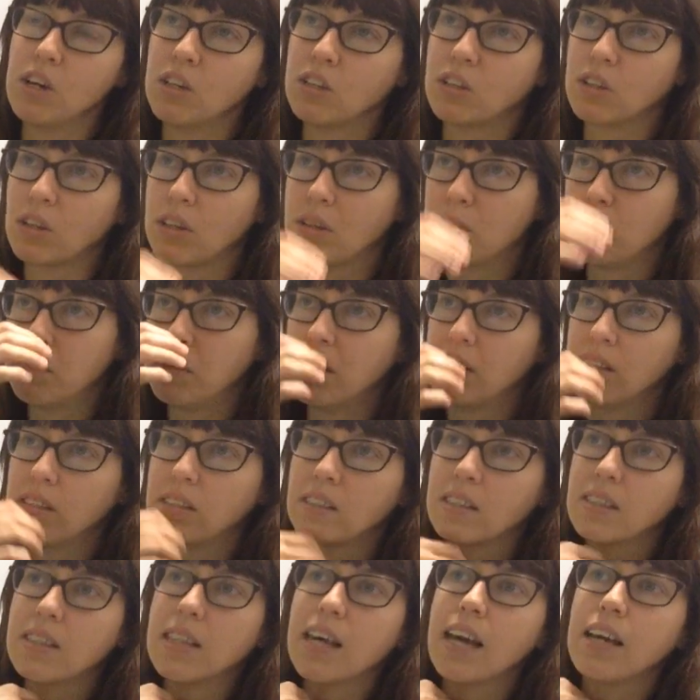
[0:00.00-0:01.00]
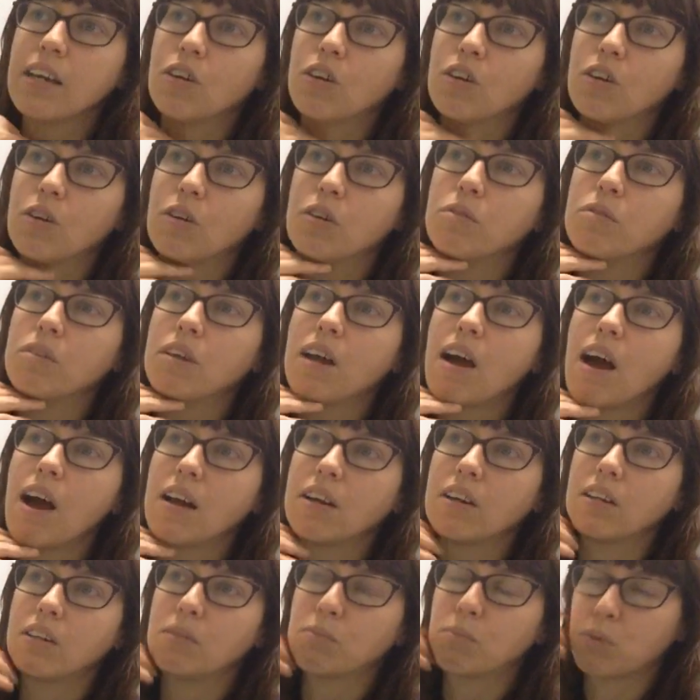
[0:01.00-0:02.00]
So that means that you're
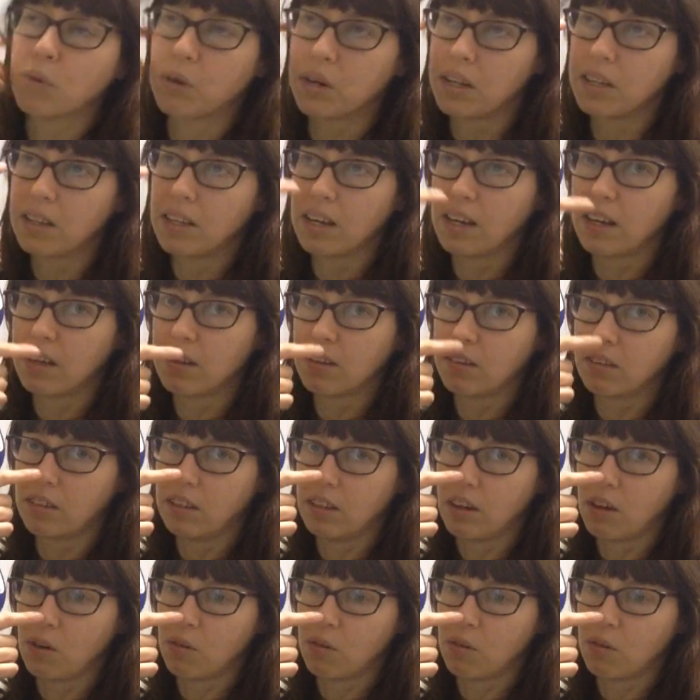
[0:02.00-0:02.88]
not breathing,